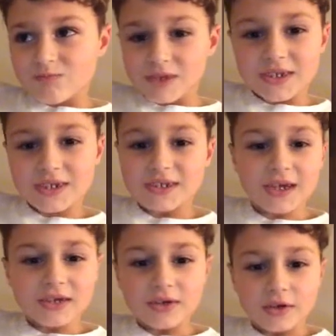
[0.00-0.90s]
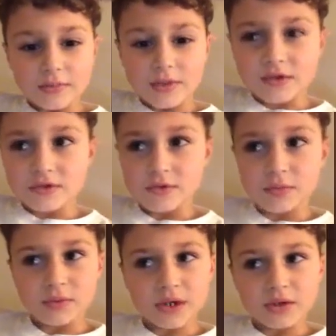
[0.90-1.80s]
since I started my
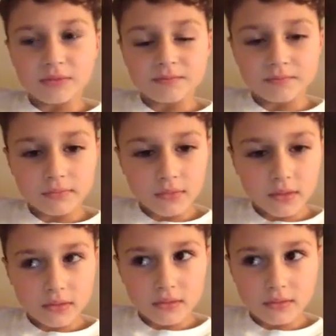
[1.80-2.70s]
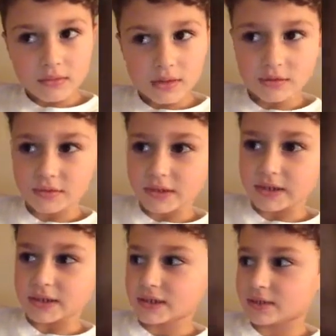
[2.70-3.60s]
YouTube channel. That was
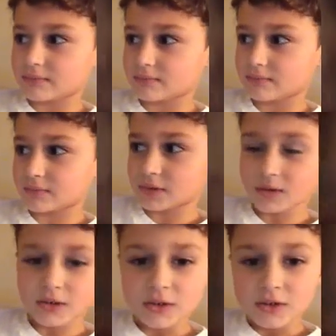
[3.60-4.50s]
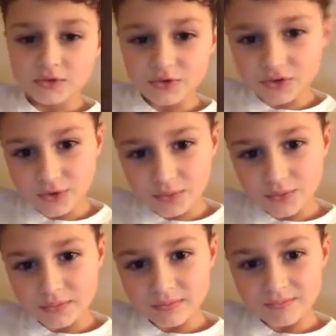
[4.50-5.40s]
like...
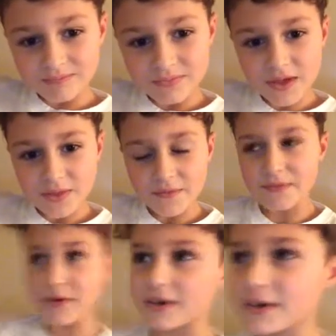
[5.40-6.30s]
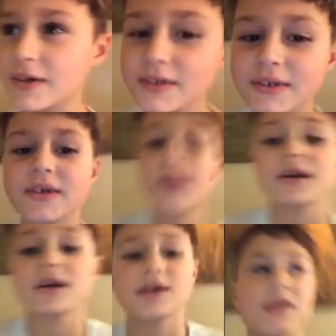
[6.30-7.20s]
June the 1st.
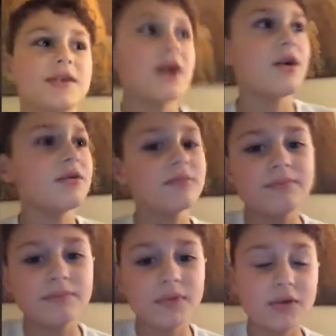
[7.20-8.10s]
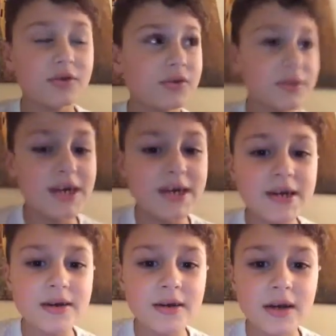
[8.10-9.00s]
So, a new
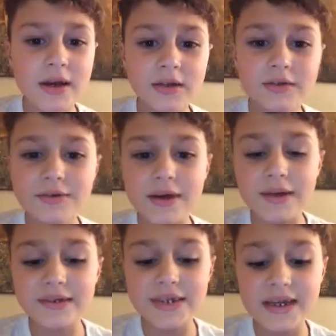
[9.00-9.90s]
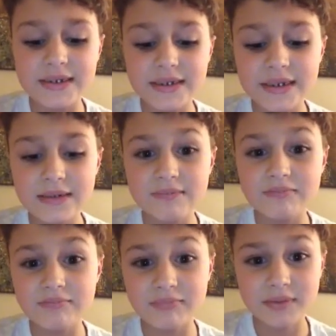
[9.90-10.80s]
year.
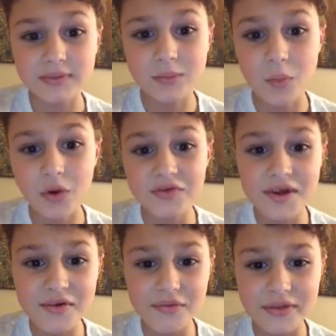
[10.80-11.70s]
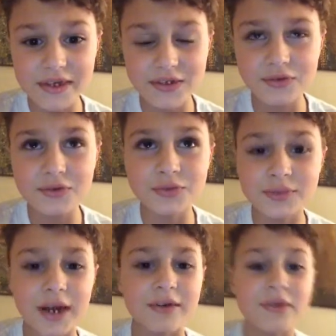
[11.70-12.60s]
2018. 1 year of this YouTube
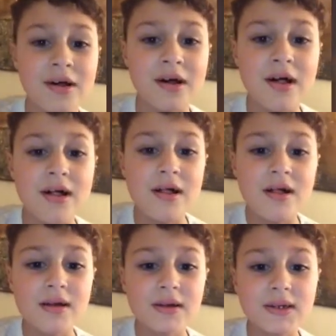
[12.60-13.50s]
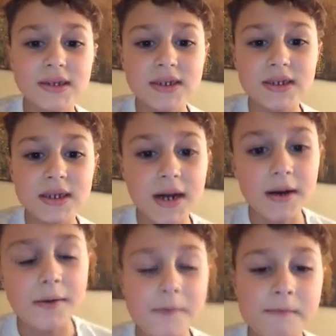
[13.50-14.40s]
channel. See
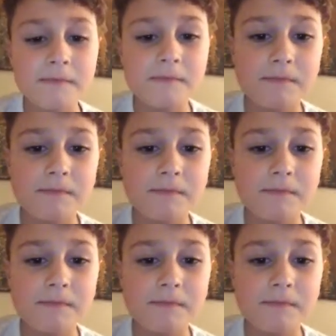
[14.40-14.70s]
how